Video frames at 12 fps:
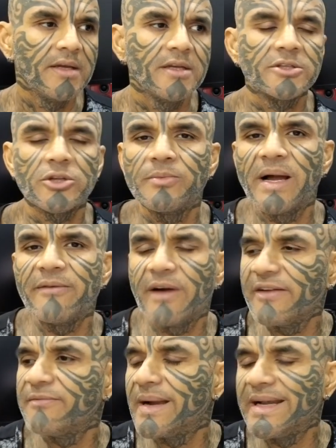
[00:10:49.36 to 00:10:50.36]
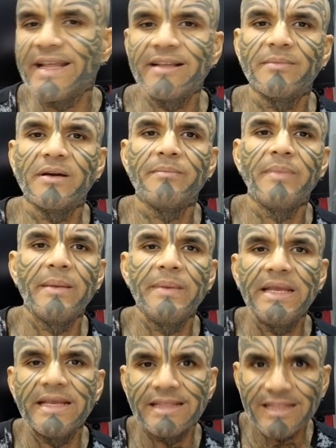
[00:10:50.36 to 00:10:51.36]
So my wife might take my
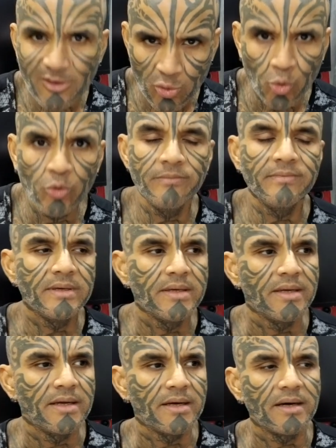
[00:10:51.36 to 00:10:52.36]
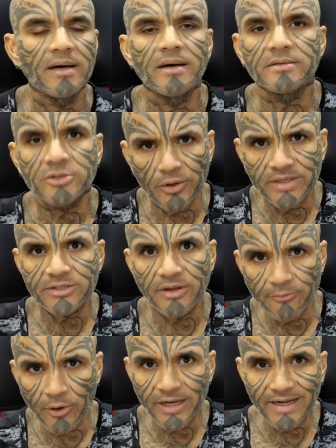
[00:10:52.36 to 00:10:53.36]
baby in the room uh, so as to
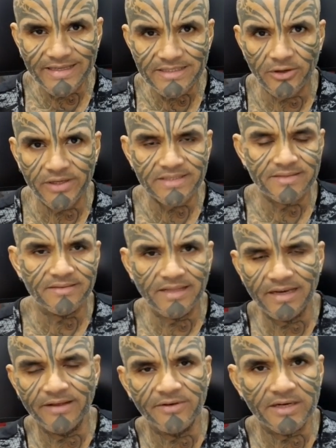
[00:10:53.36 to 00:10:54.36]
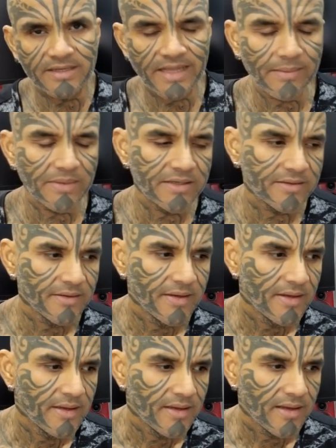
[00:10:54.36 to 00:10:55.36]
avoid less noise. They'll give her a tablet.
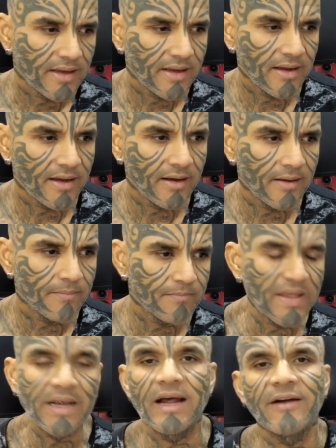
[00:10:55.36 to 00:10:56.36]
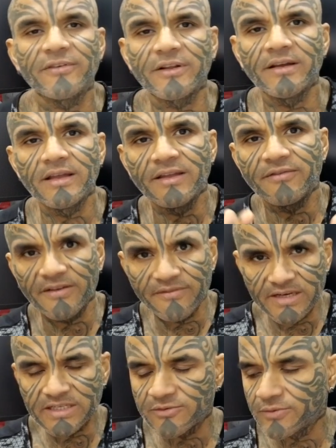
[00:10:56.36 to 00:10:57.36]
Um, then after, if I
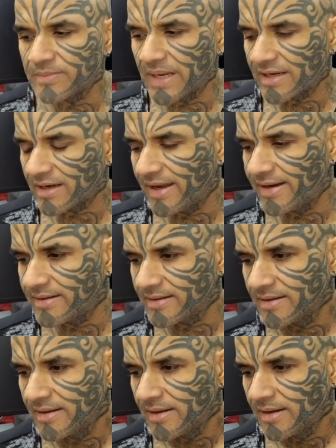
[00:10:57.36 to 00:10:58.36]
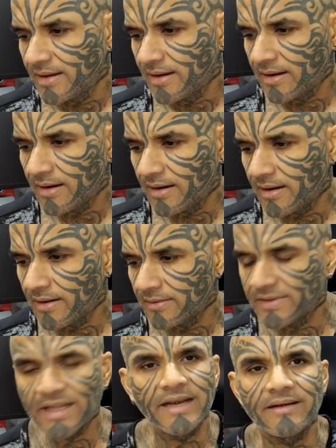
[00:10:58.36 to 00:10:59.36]
finish with my client,
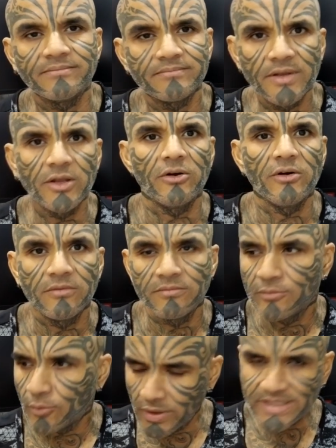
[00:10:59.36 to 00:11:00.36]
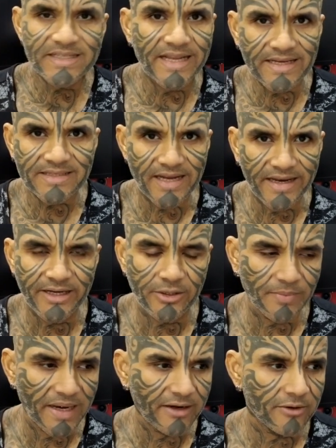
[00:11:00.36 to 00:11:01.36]
um, then you know what is next. I need to
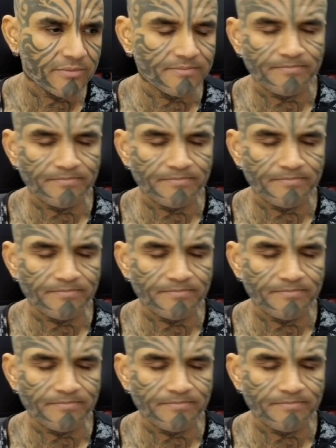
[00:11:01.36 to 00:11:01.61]
plan out.